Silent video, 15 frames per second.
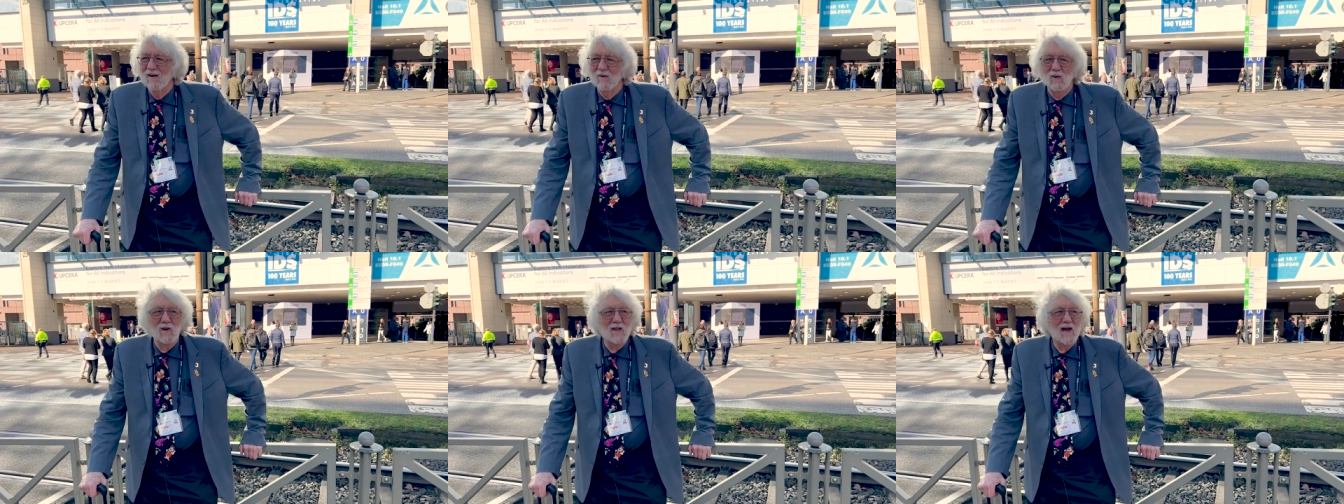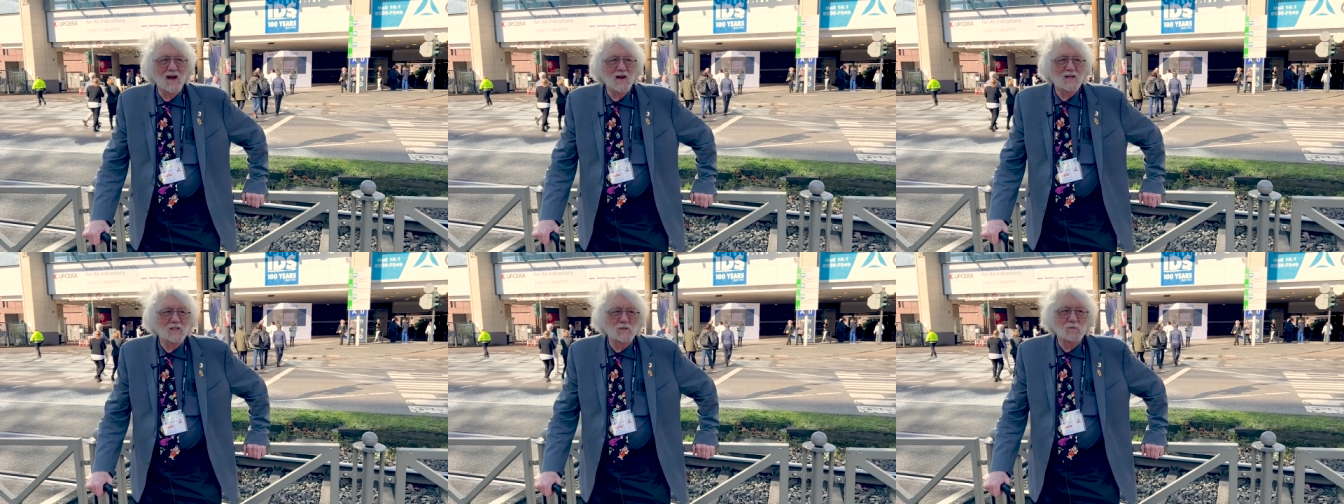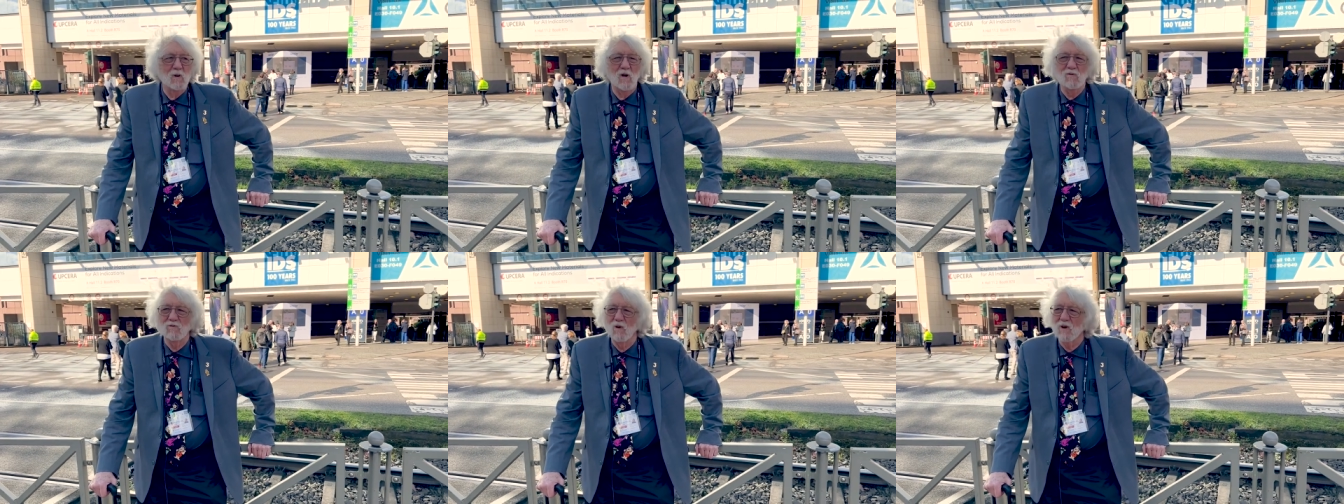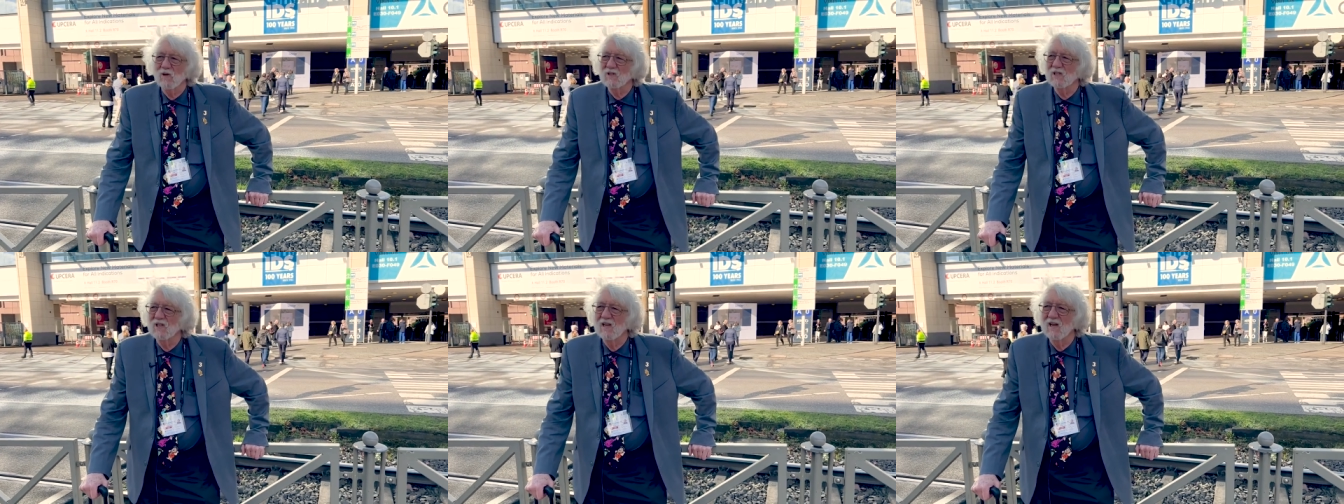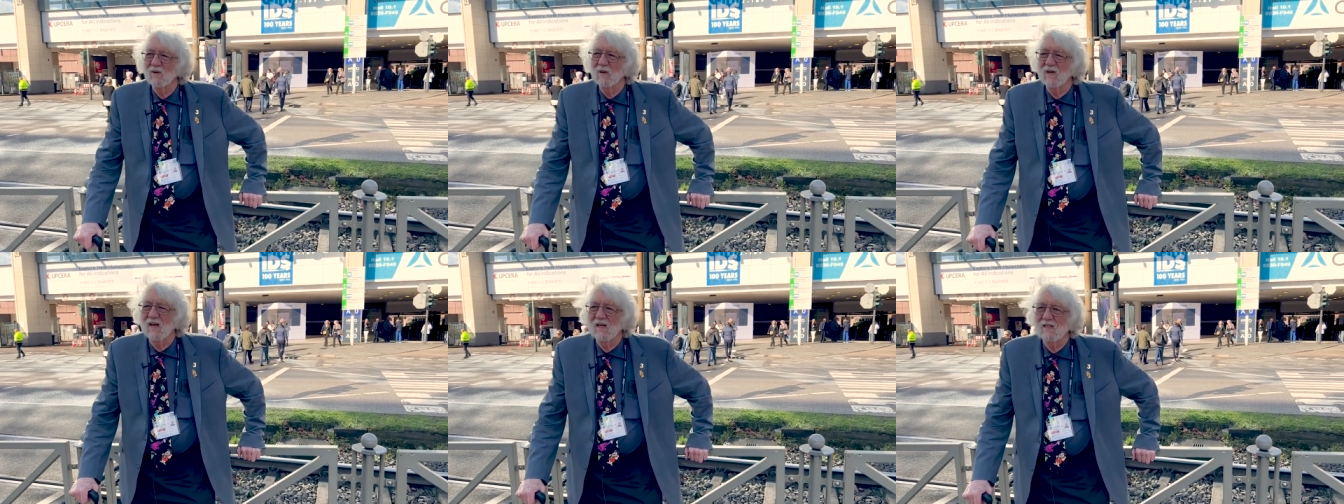Well, hi, it's Paul Feuerstein here
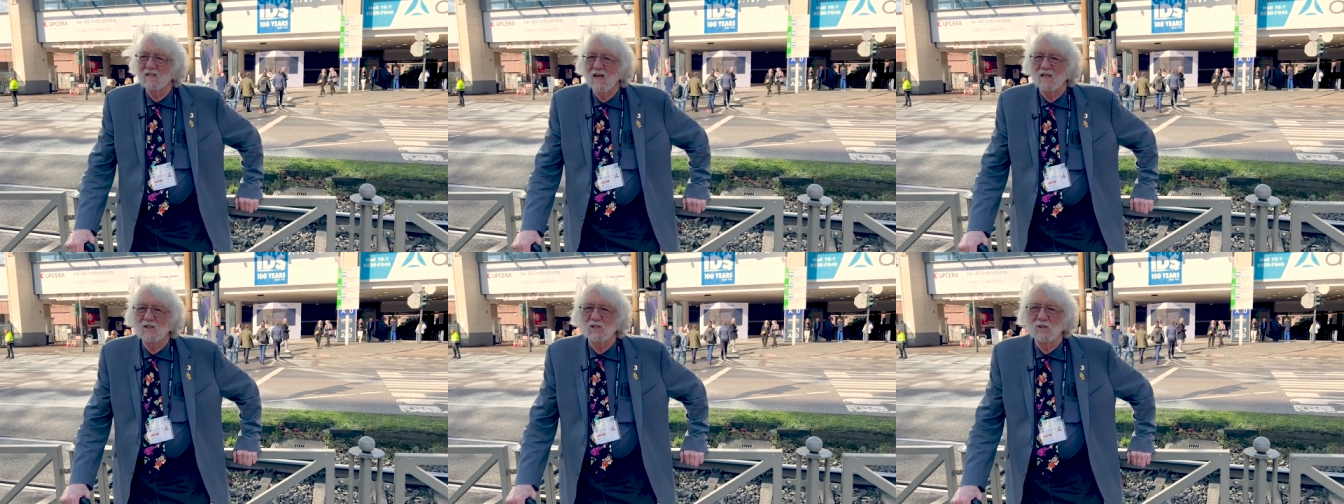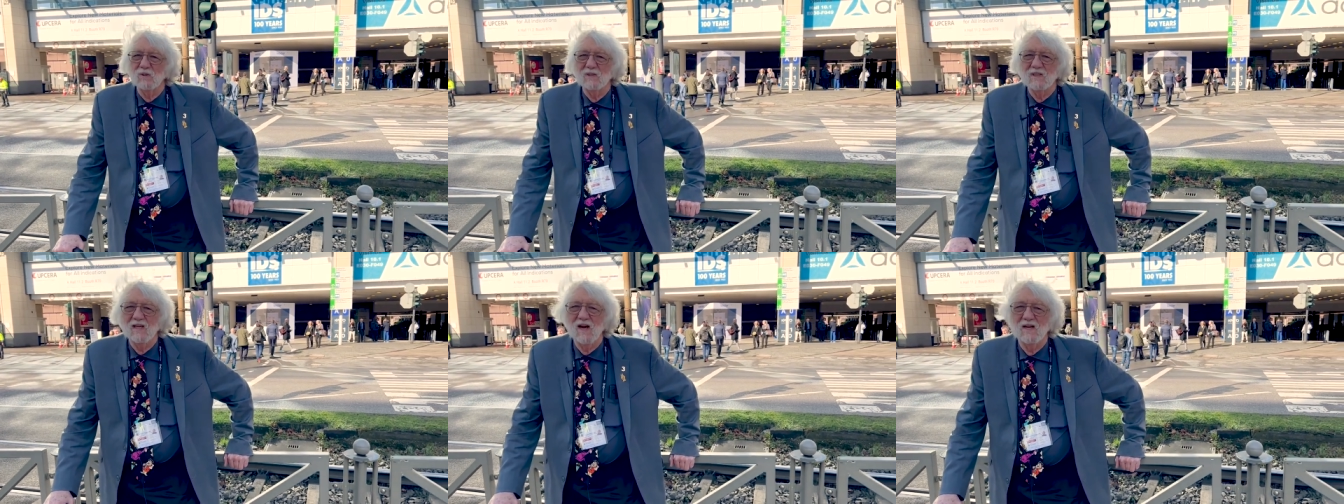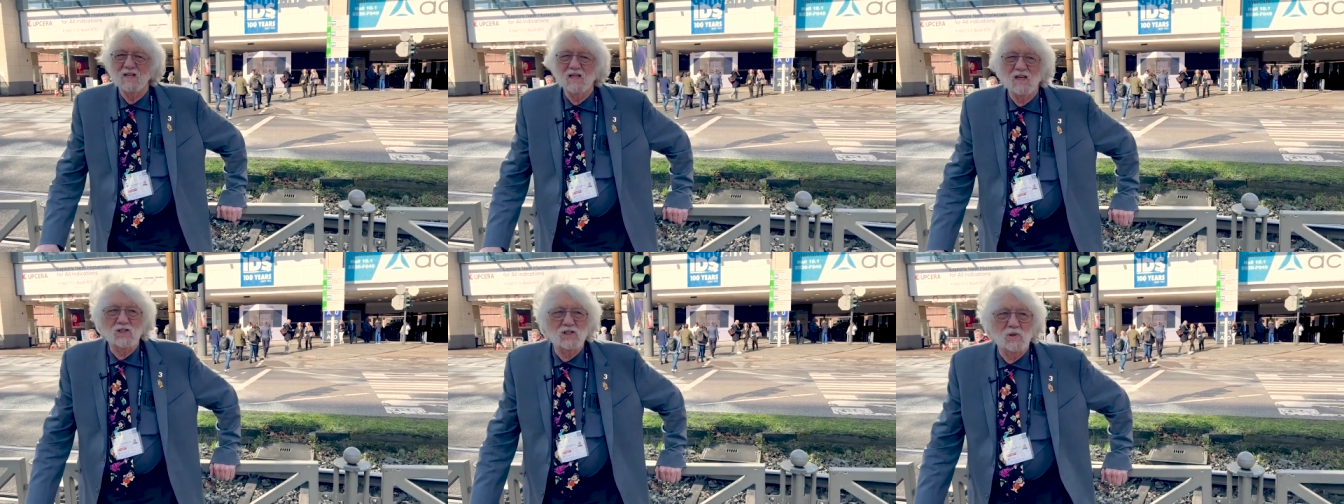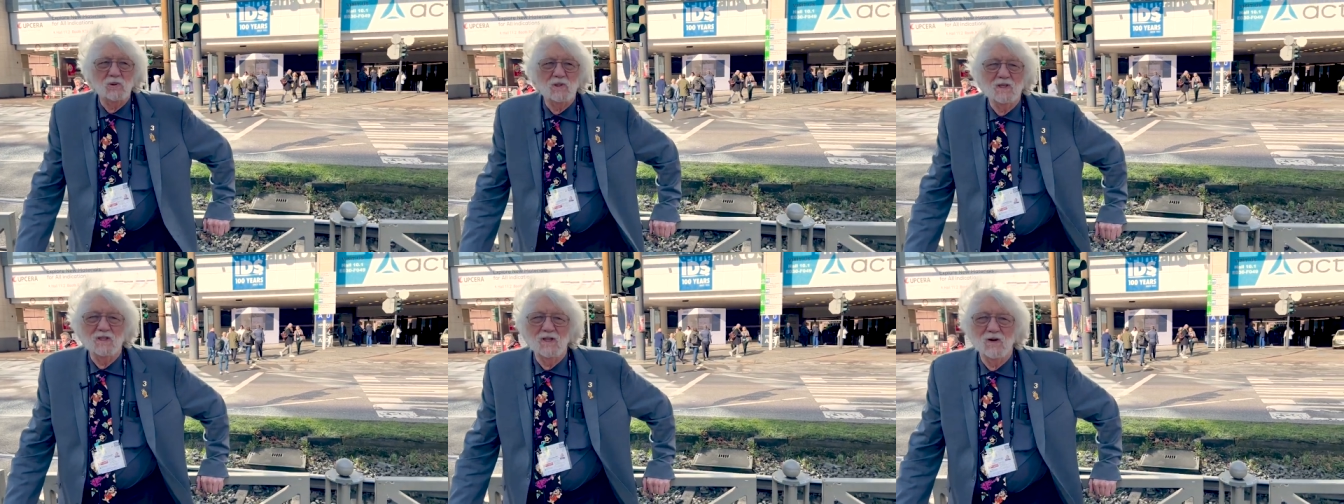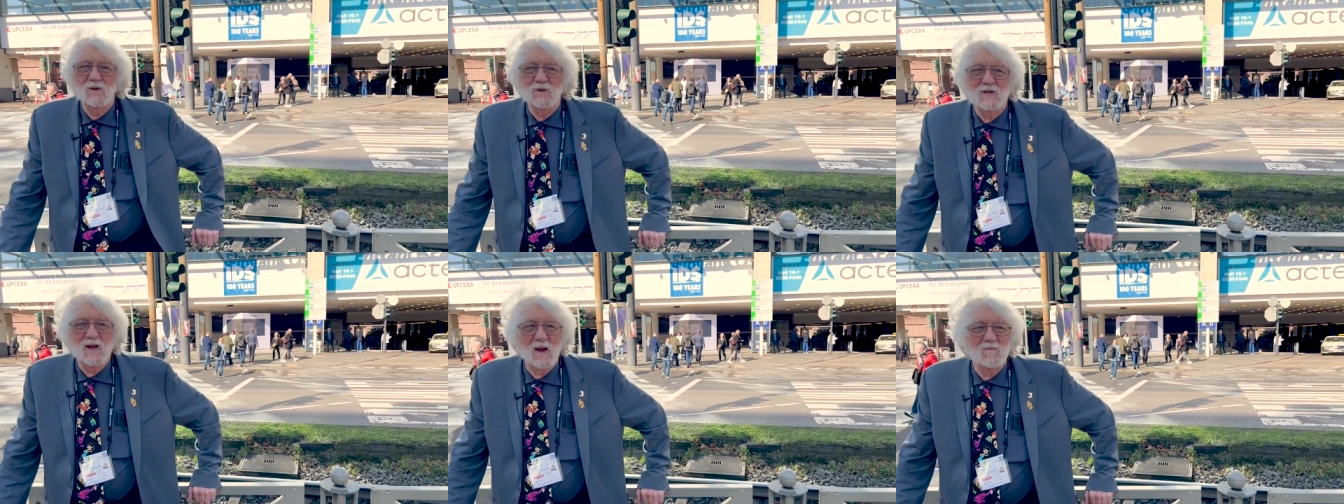again, day two at the IDS show in
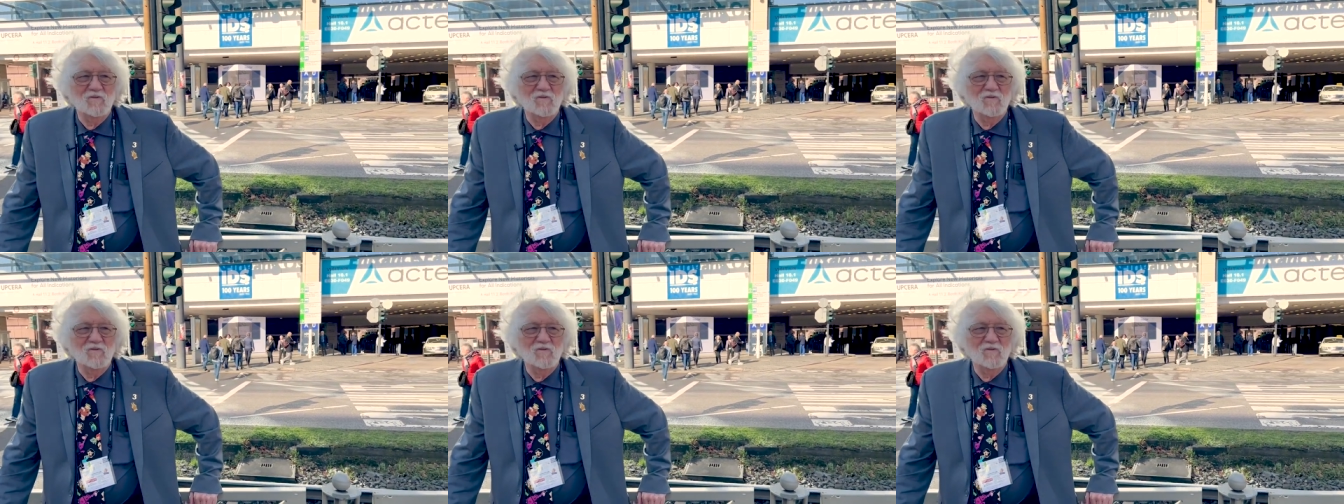Cologne. I'm